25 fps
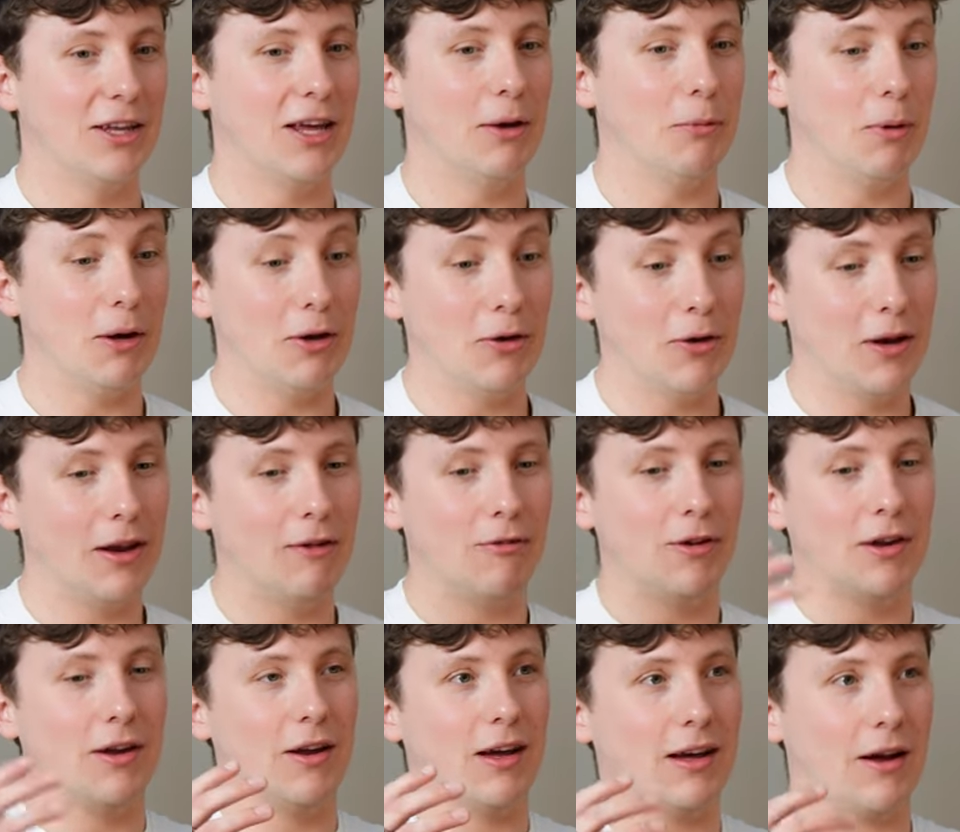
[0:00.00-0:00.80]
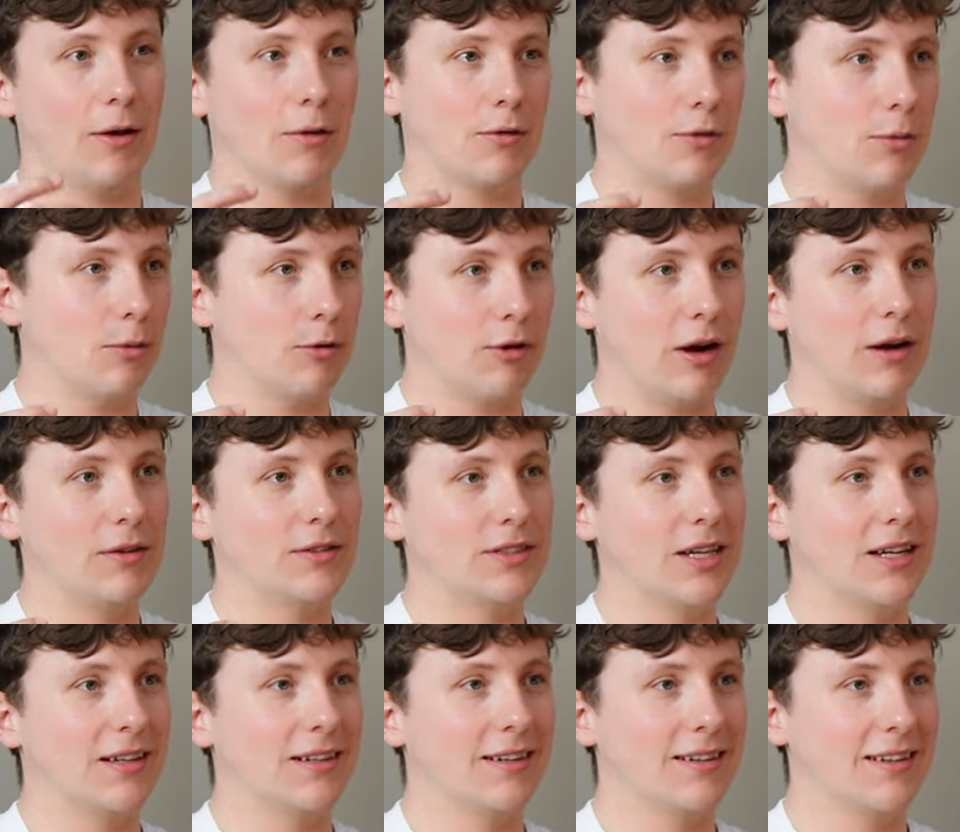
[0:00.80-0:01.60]
when you live in like, I was from
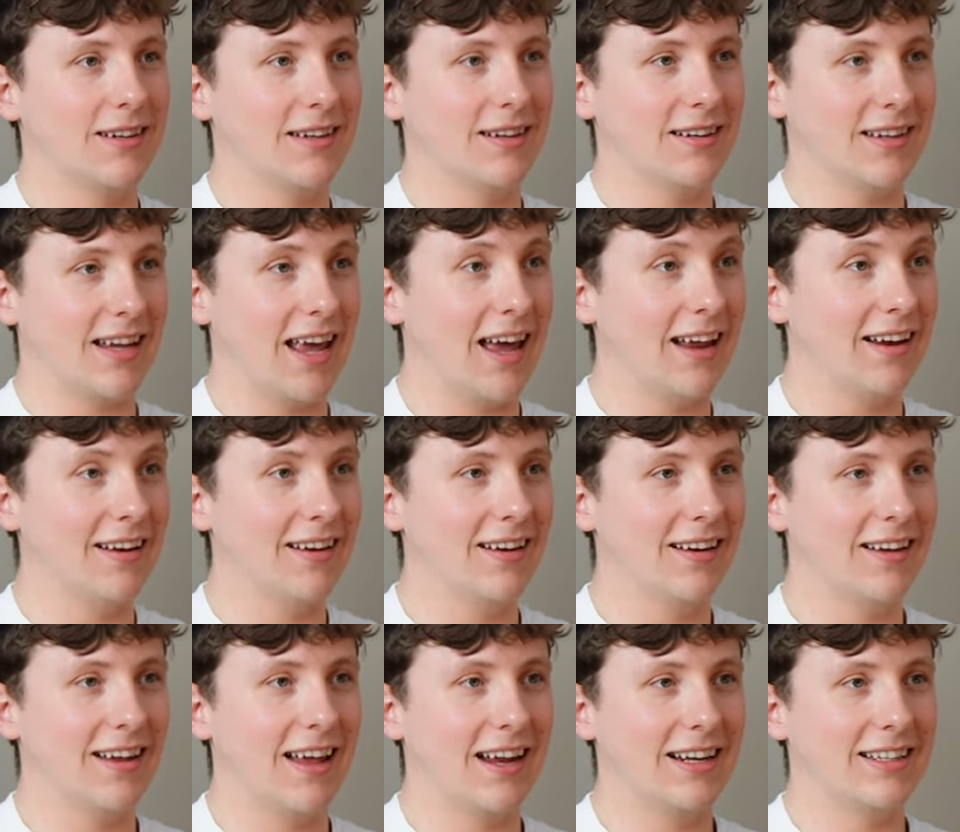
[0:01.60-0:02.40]
Gravesend in Kent.